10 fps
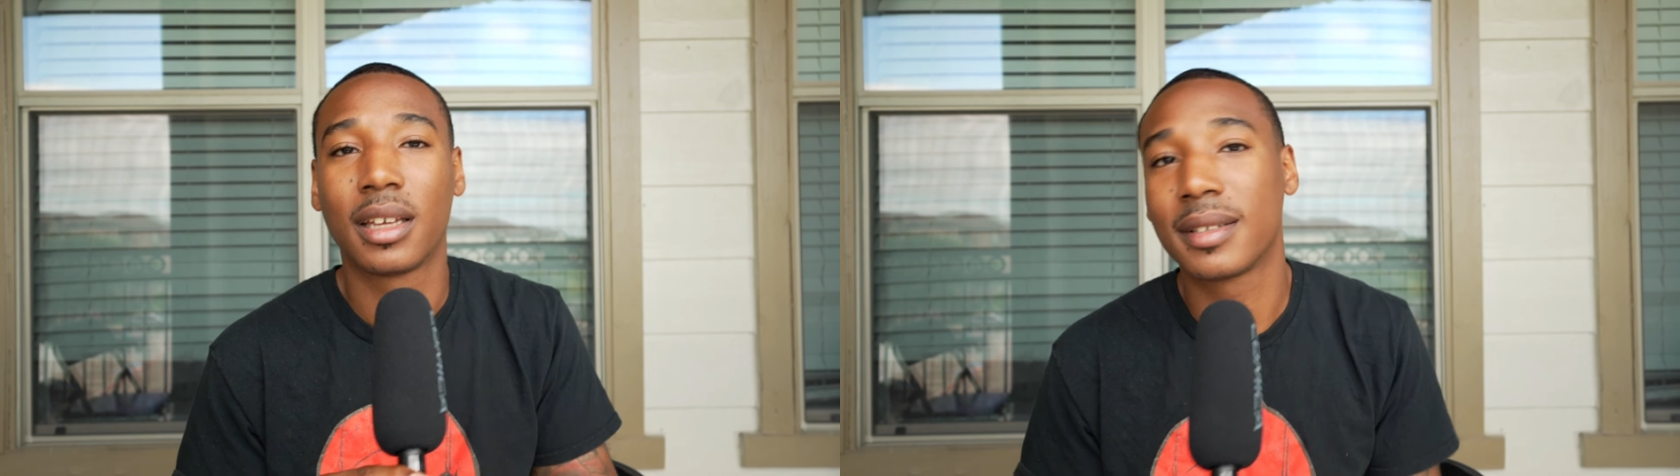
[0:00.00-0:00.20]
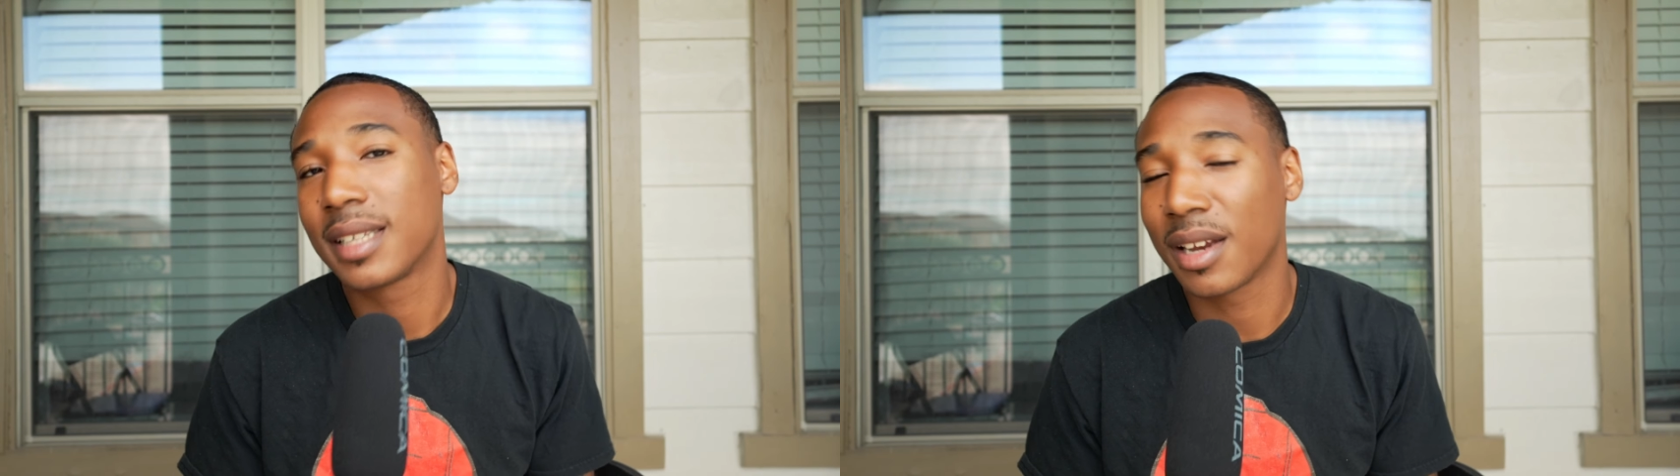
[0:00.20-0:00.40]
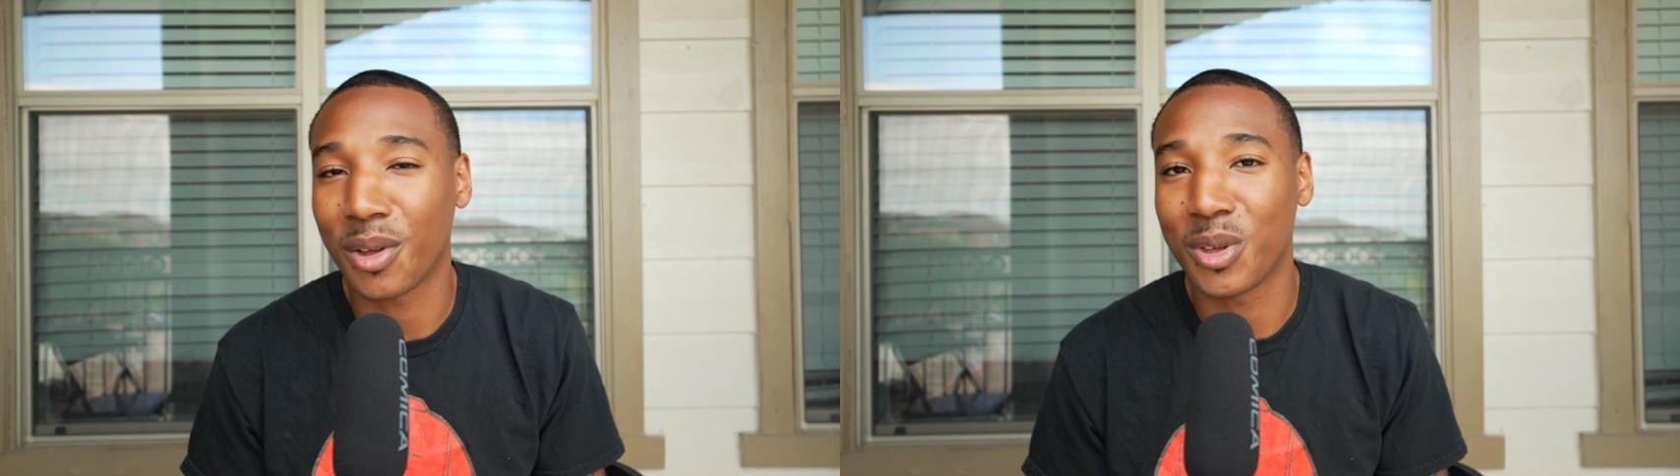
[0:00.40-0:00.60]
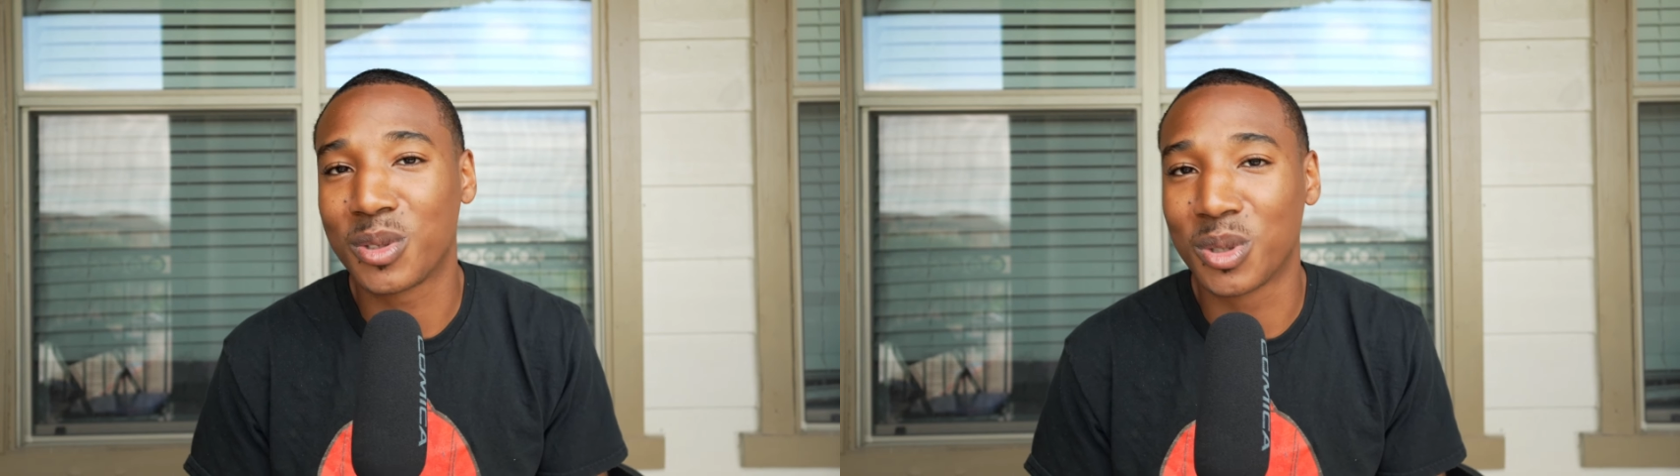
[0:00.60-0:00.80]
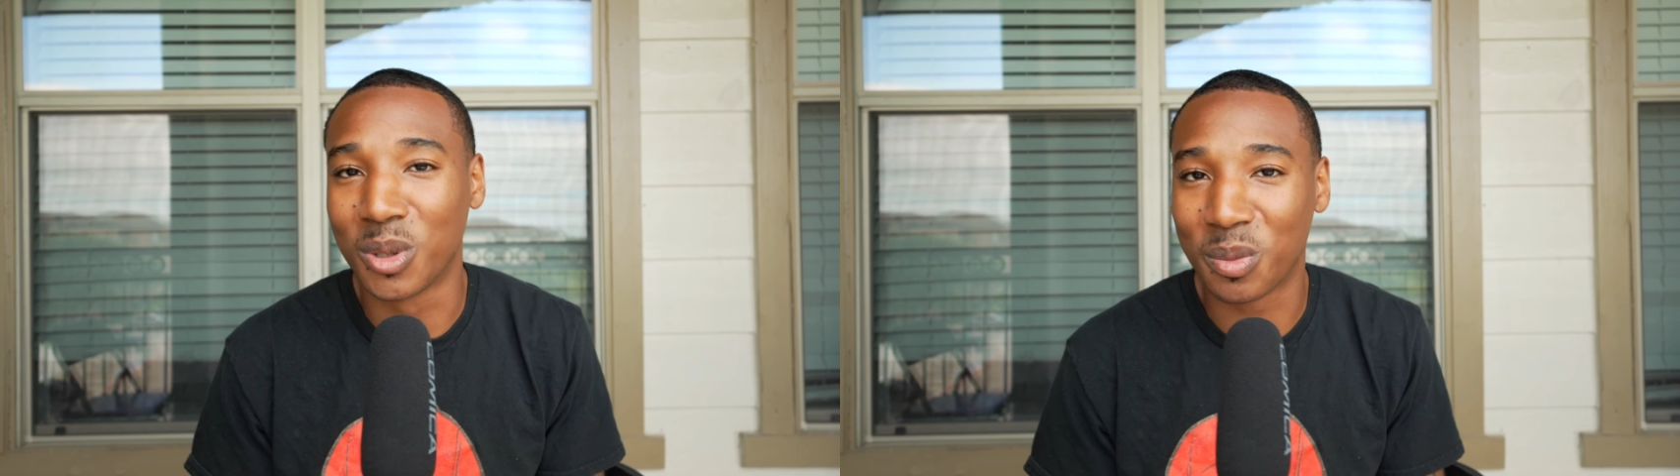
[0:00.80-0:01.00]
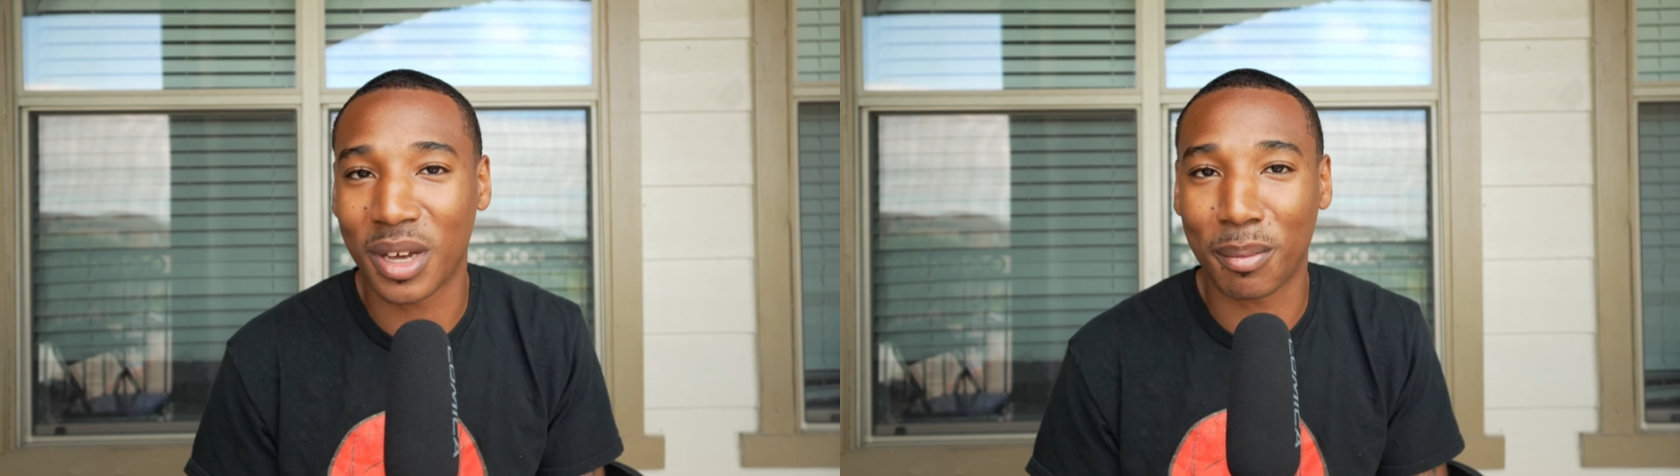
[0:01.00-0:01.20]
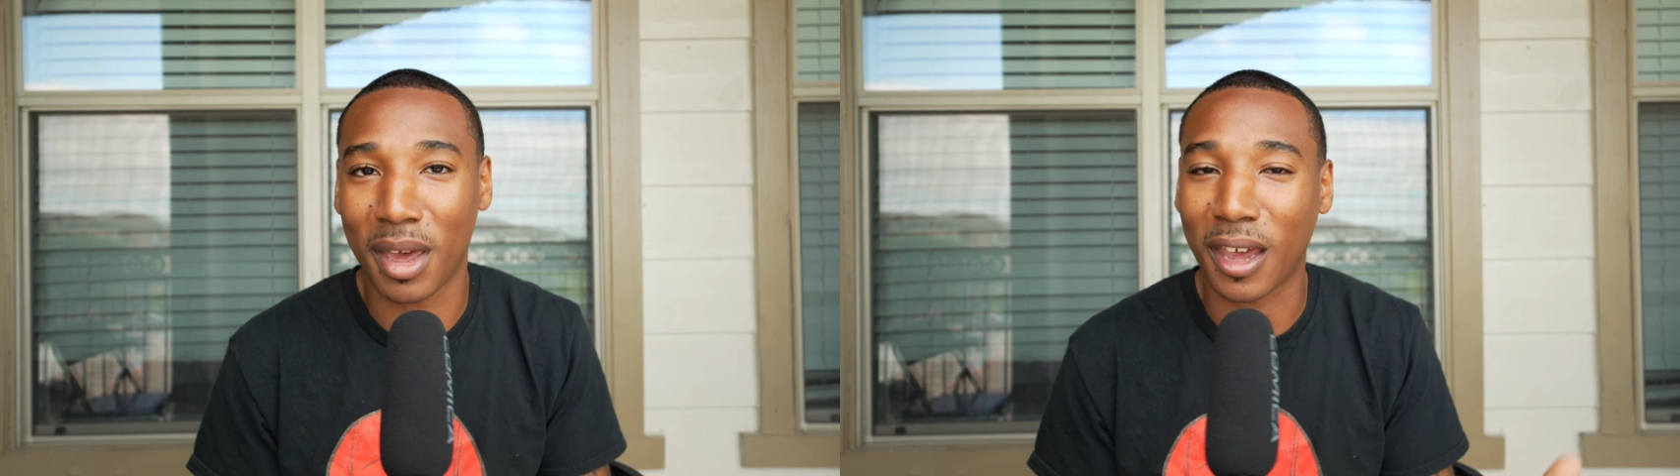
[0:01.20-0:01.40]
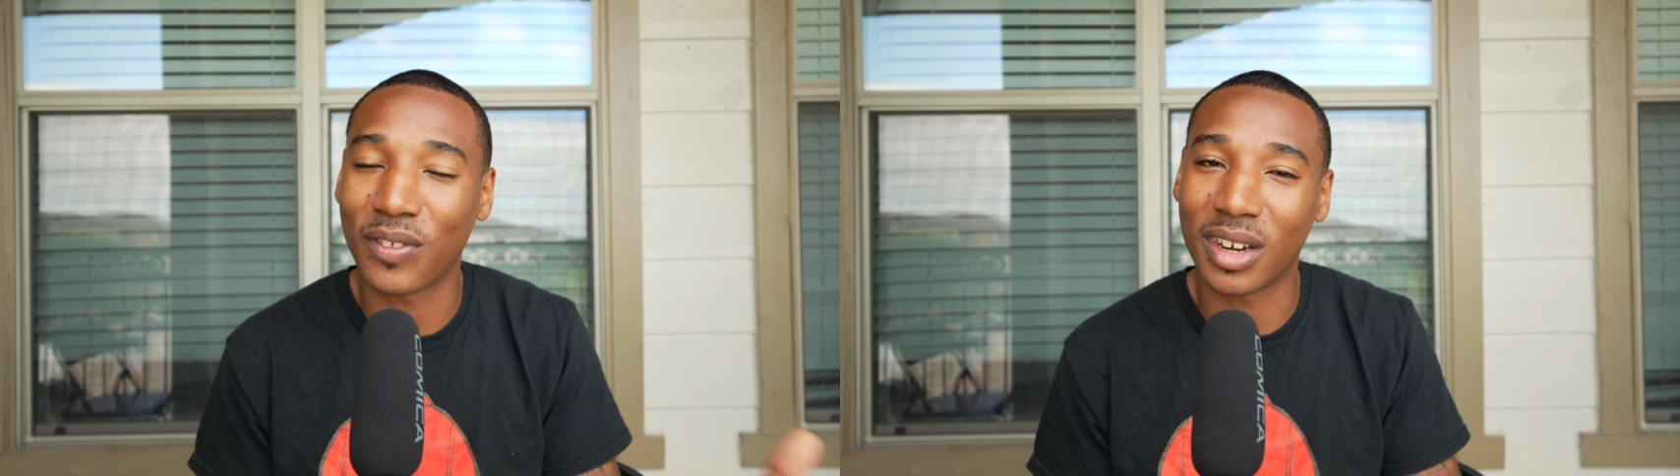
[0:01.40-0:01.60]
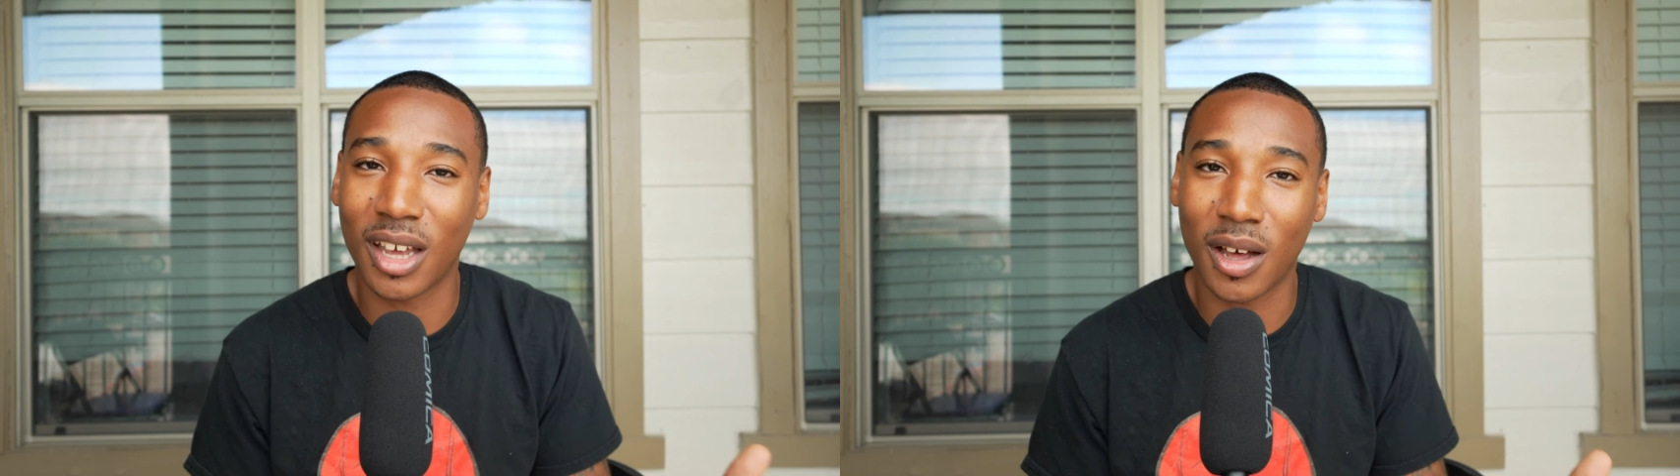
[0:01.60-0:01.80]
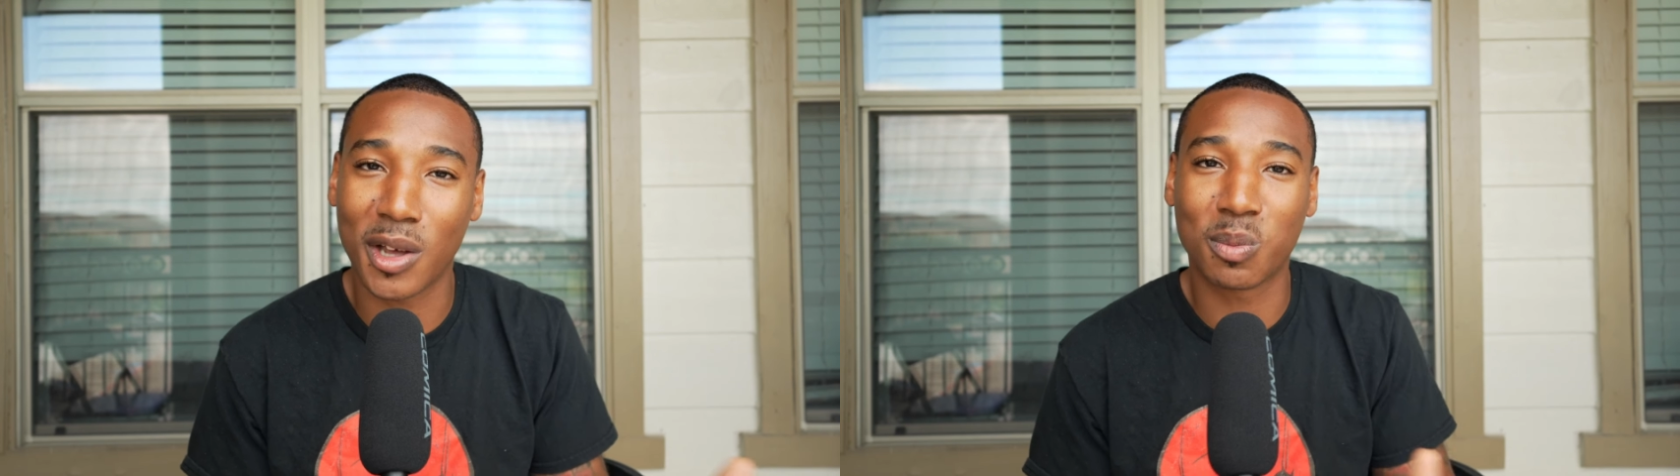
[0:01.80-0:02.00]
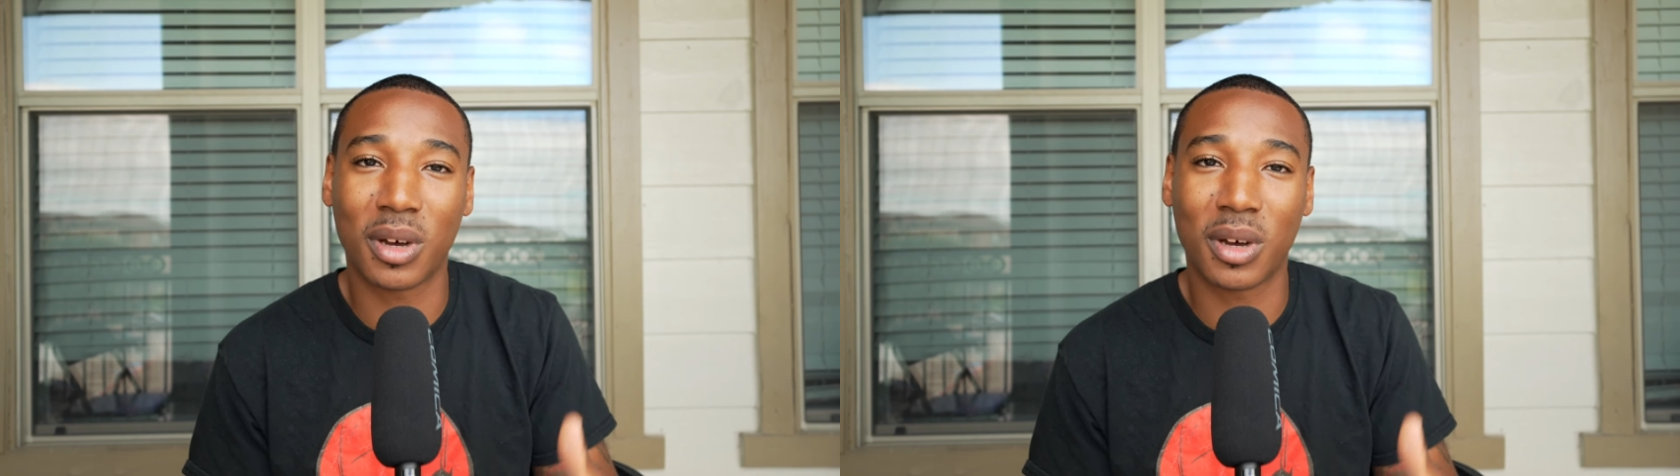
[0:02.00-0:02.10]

sitting on YouTube and making videos.